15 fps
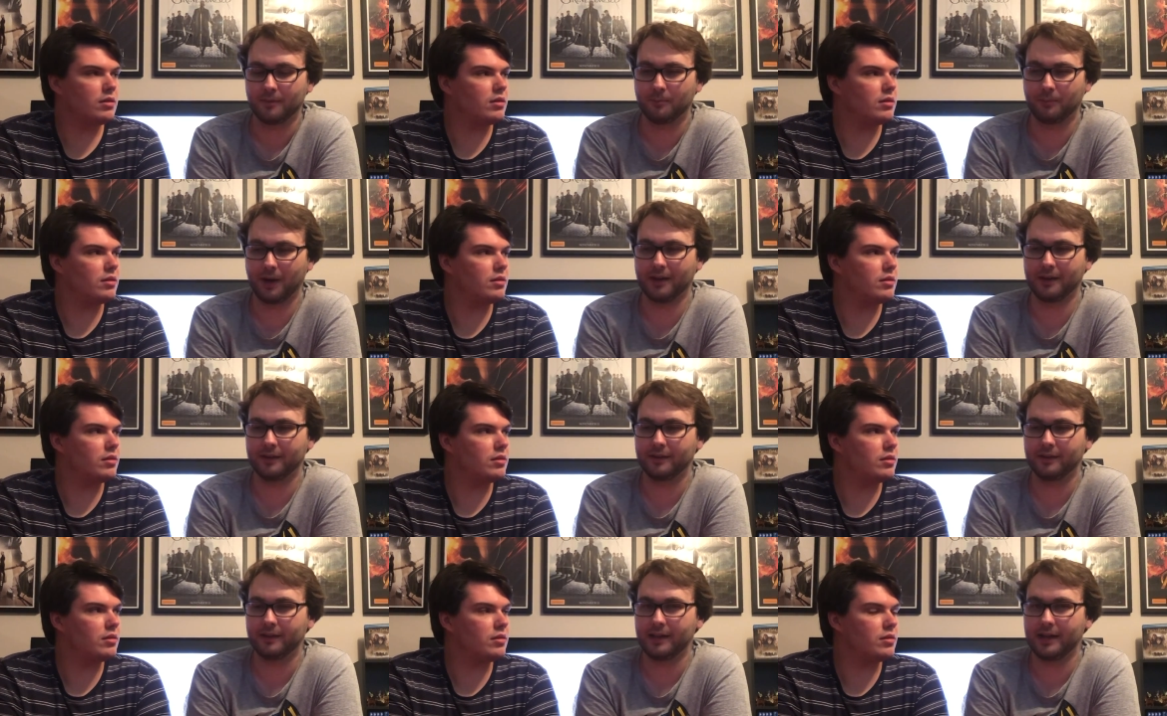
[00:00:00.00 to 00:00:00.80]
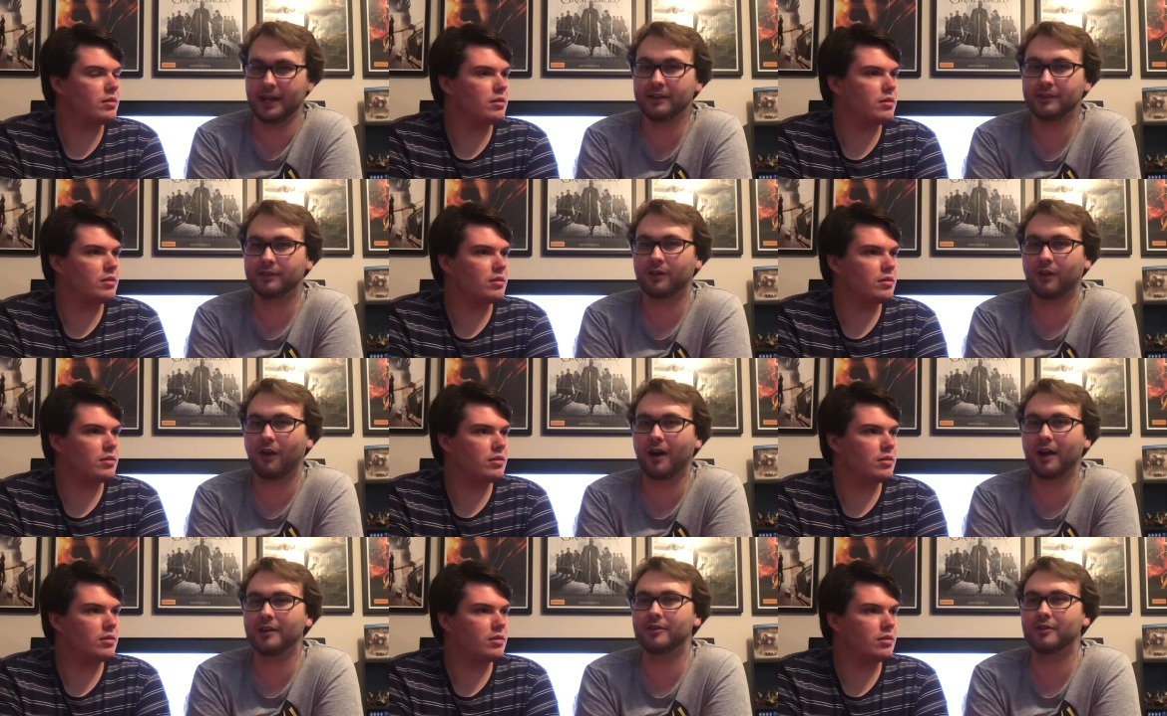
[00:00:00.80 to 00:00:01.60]
Speaker 1: but it's
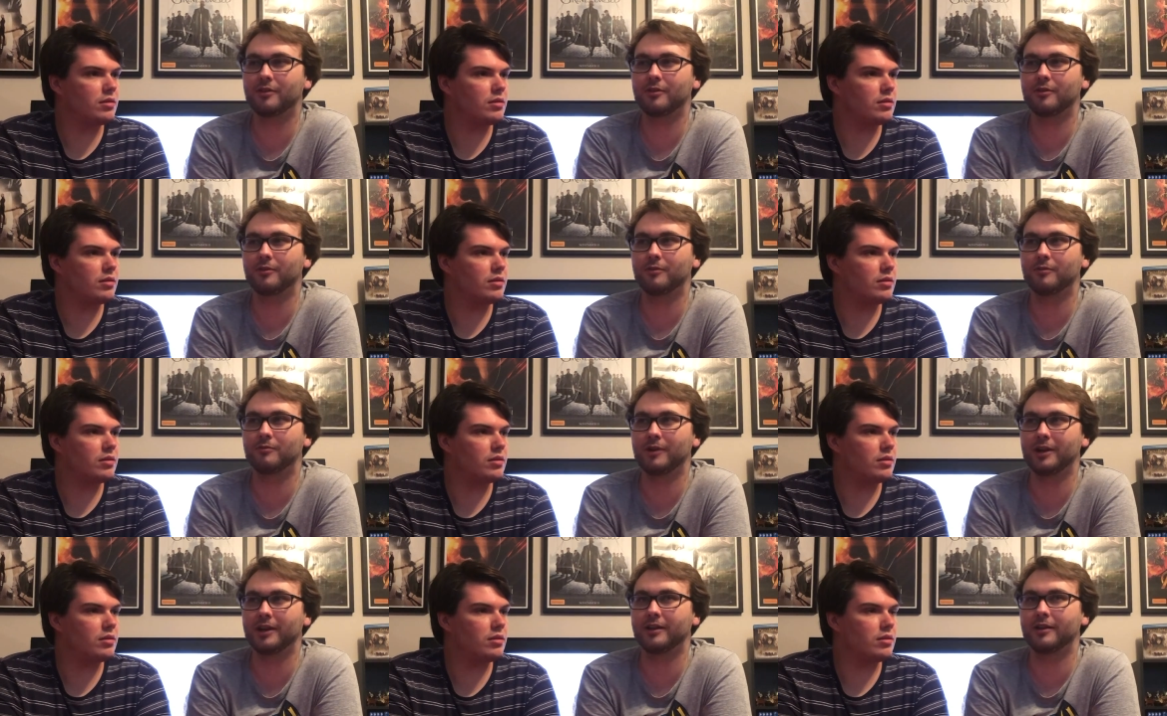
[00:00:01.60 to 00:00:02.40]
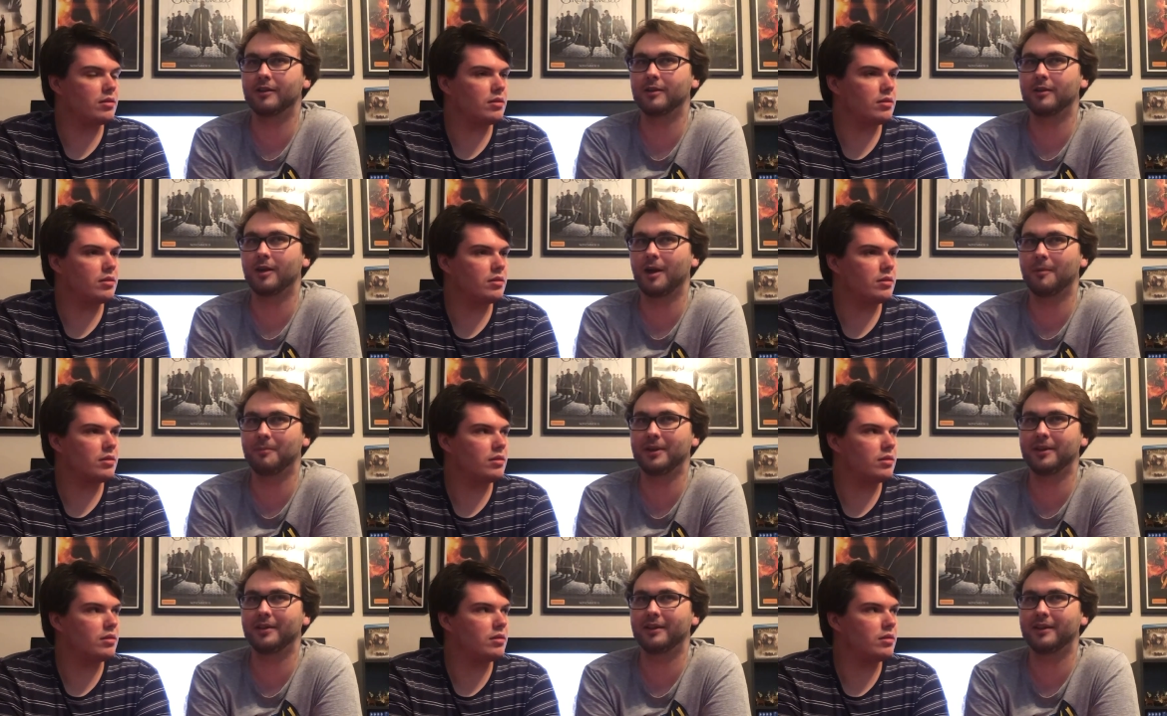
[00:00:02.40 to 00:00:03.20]
kind of written a
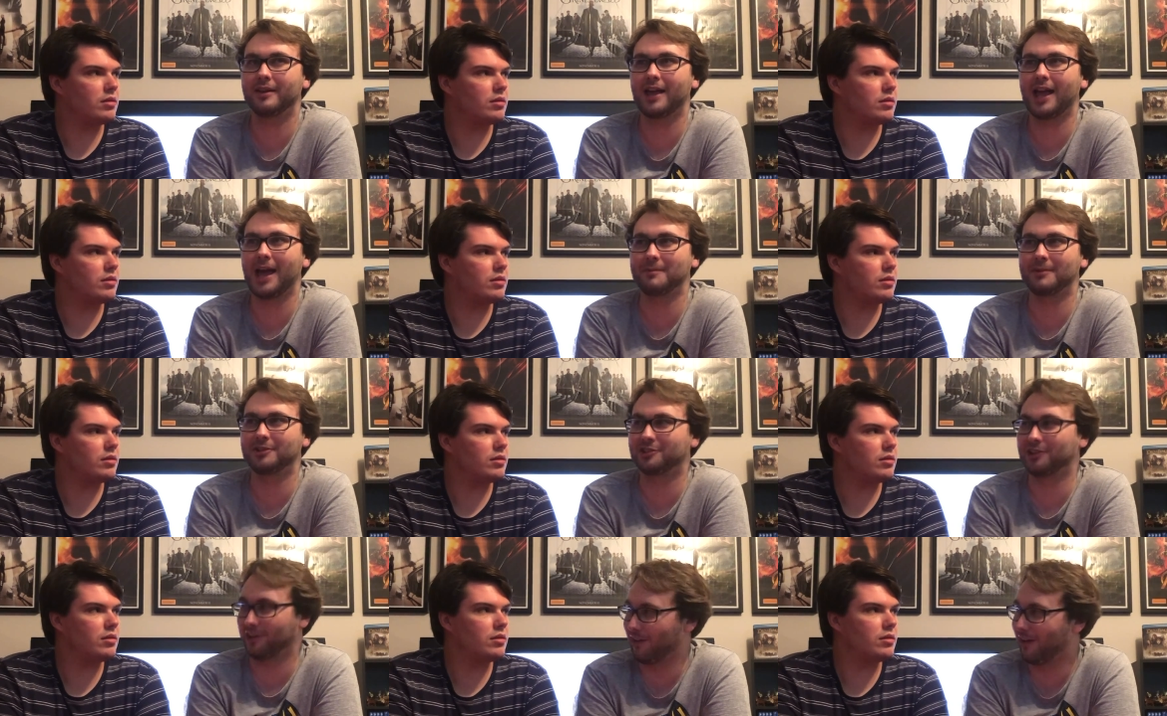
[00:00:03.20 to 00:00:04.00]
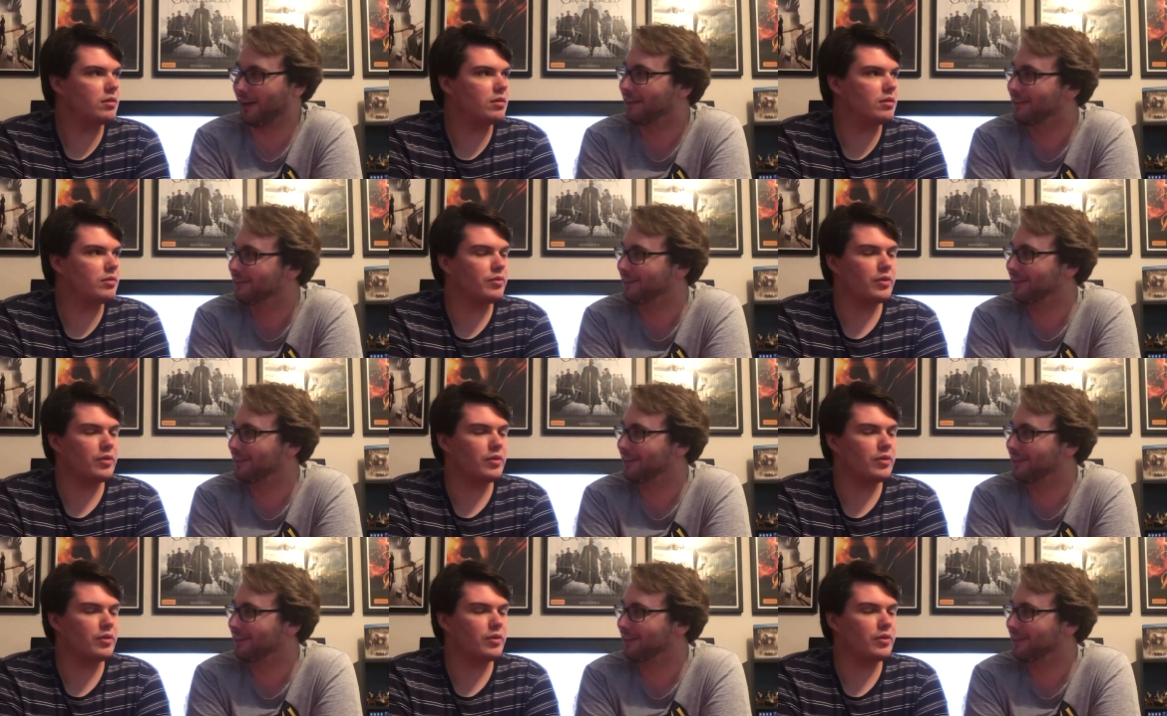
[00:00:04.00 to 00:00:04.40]
bit amateur-like.